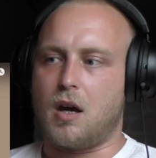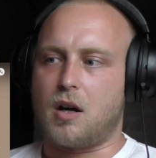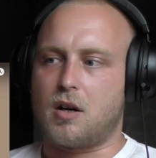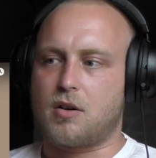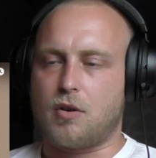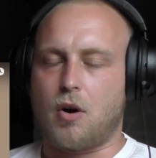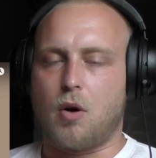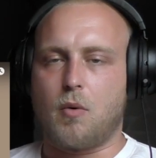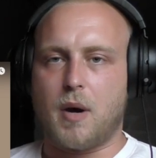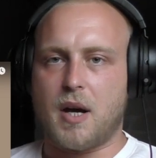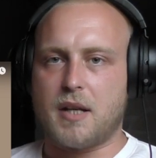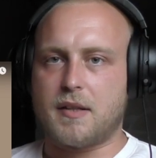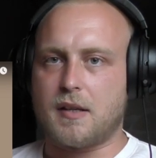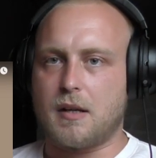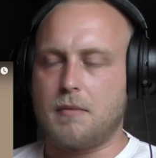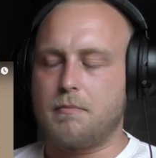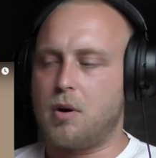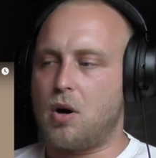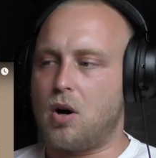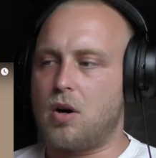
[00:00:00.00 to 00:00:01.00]
Croats
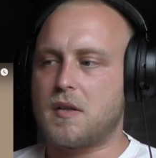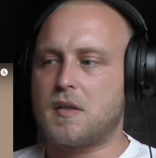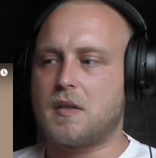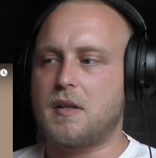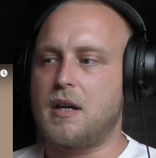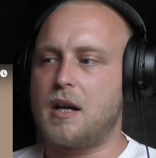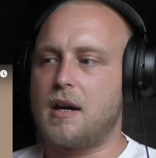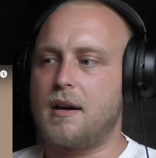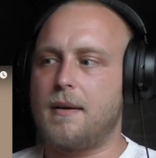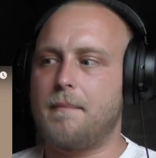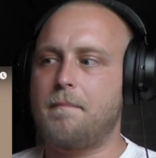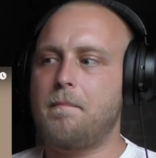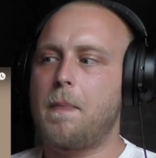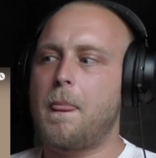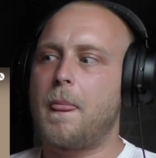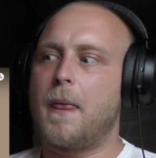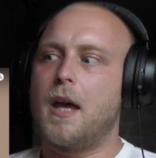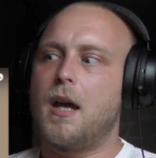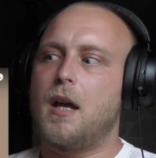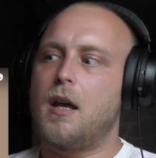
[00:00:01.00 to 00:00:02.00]
in Bosnia,
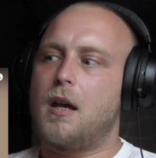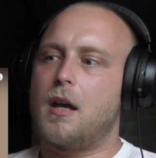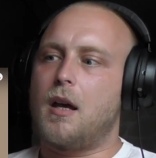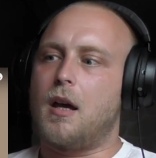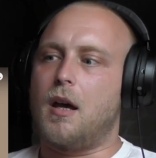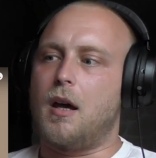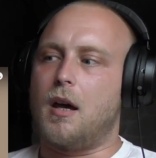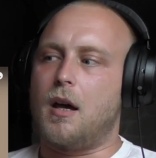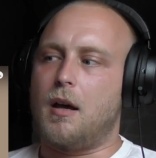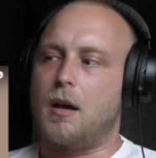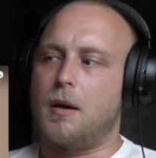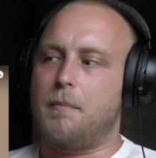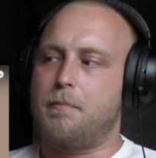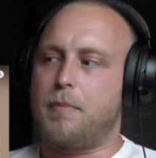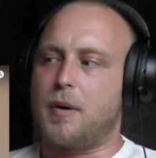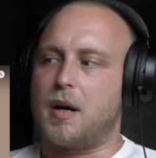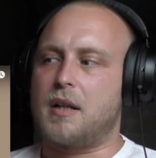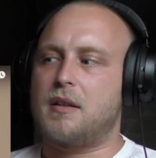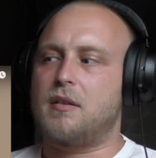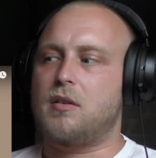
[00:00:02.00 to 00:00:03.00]

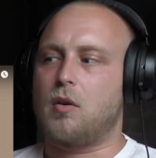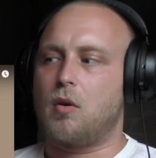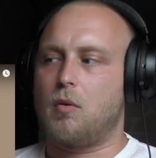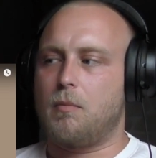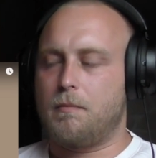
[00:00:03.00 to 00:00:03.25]
but